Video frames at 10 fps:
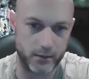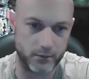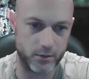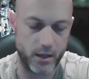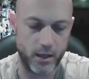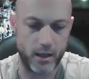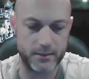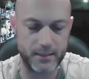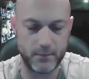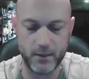And a
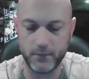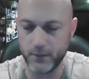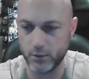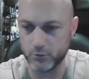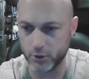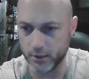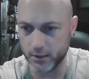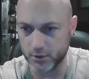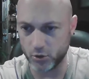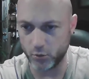10-minute video turned
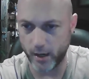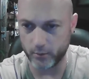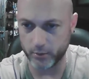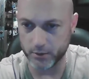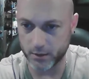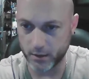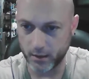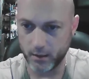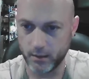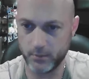into 2 hours
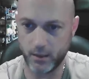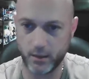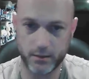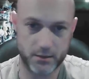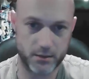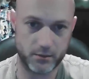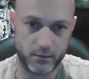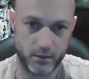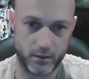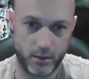because
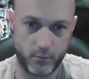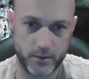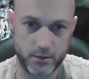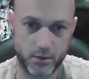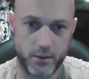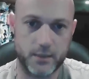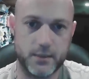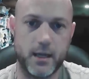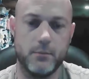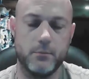I wasted all that
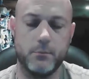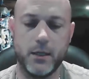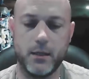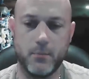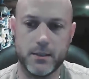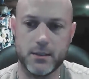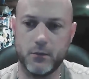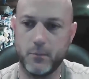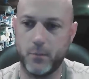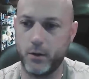time picking myself
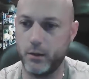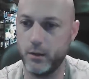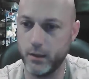apart.